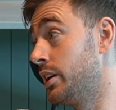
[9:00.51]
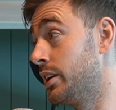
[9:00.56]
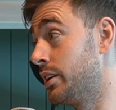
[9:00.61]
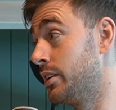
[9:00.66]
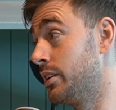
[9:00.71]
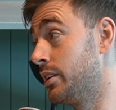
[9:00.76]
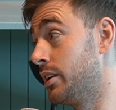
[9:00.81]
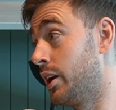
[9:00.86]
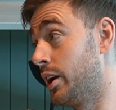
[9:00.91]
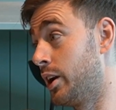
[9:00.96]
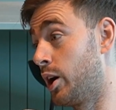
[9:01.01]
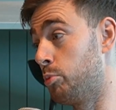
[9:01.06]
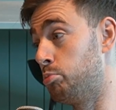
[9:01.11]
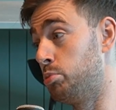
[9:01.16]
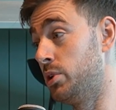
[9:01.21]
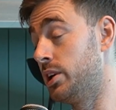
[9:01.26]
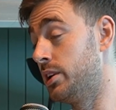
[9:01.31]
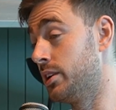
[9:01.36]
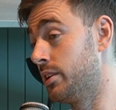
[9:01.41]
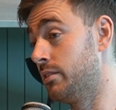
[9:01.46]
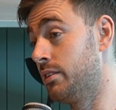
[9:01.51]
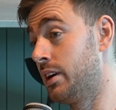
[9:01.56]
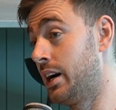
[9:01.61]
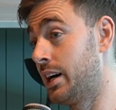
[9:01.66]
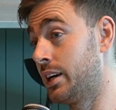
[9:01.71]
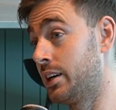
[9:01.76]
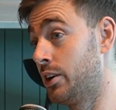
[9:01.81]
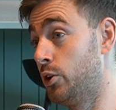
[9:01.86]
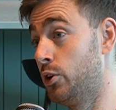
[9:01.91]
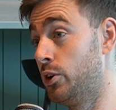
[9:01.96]
And I bid and
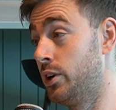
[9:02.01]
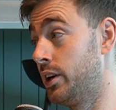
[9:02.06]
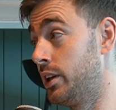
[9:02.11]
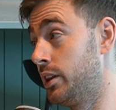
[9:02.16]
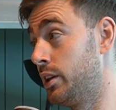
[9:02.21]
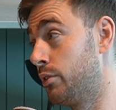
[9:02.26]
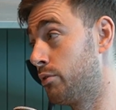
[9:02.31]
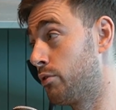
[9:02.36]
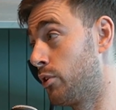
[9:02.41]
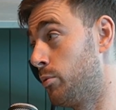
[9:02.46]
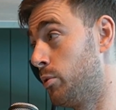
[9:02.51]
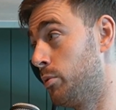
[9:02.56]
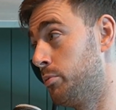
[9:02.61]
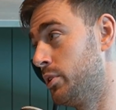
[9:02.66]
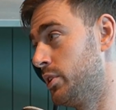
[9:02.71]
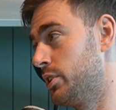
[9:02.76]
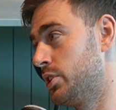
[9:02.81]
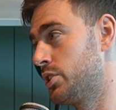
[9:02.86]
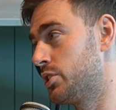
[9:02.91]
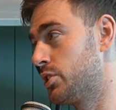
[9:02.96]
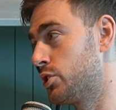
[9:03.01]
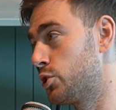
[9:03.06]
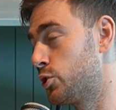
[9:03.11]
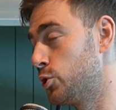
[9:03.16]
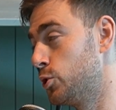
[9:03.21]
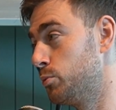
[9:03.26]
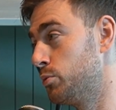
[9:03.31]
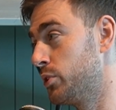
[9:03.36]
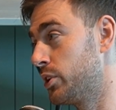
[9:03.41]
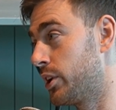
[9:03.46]
hadn't heard anything from them, and just
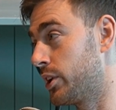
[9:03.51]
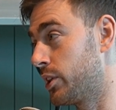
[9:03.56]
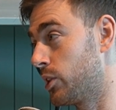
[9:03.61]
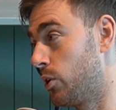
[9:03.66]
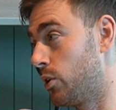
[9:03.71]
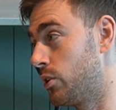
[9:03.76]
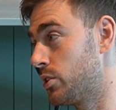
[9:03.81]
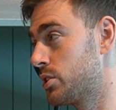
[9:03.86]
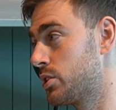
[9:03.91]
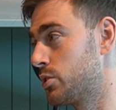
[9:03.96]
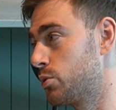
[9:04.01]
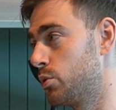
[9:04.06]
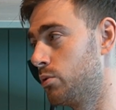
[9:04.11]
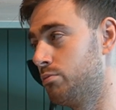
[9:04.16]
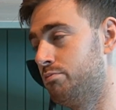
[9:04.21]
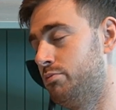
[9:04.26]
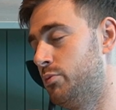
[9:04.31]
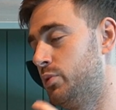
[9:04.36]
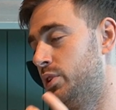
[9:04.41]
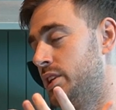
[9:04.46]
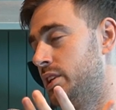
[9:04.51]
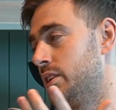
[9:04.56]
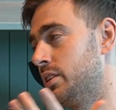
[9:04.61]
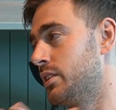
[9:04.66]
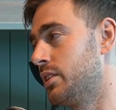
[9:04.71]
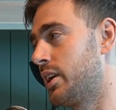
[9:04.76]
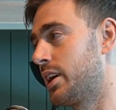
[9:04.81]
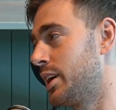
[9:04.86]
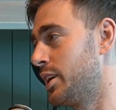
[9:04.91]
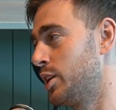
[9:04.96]
assumed that I'd lost, or
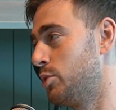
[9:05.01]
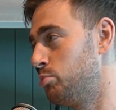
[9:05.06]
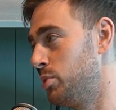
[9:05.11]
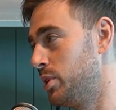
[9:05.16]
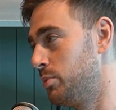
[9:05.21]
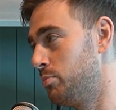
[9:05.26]
I didn't bid